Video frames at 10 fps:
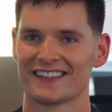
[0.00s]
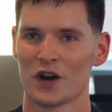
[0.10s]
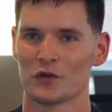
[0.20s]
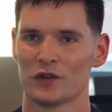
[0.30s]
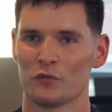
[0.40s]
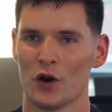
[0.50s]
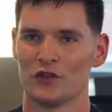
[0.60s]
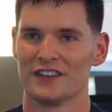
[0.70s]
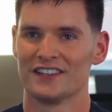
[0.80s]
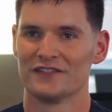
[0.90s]
So was the
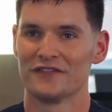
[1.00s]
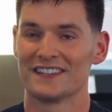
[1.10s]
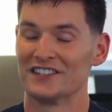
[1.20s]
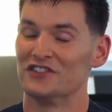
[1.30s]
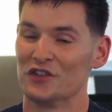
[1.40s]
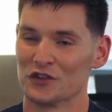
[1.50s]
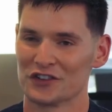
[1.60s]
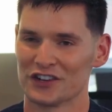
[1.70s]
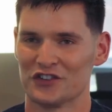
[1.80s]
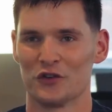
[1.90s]
process of fitting ZEUS
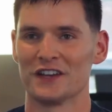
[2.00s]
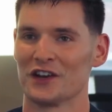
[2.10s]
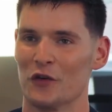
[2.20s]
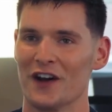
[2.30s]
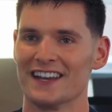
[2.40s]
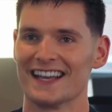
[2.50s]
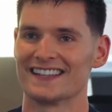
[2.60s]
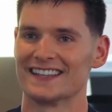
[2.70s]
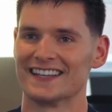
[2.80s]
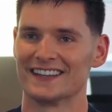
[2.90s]
to the screen quite
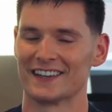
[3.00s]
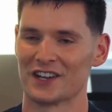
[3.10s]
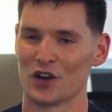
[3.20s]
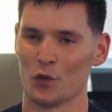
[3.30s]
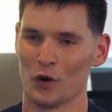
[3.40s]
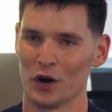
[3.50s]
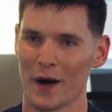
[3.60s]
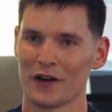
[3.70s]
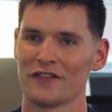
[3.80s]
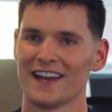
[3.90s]
easy? Were you
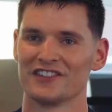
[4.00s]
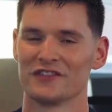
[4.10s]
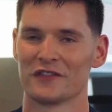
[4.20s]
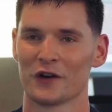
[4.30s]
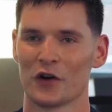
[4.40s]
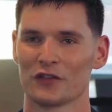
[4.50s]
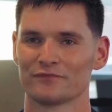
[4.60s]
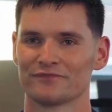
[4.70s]
out of action for long?